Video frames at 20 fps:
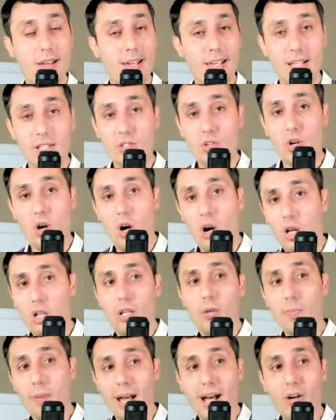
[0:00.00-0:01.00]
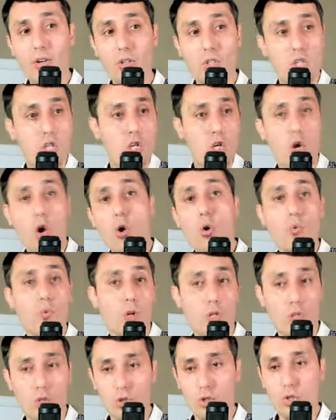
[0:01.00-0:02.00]
it's all about knowing
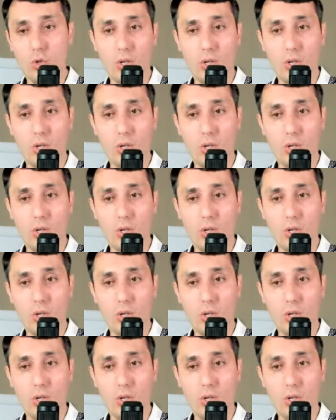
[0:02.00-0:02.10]
what you're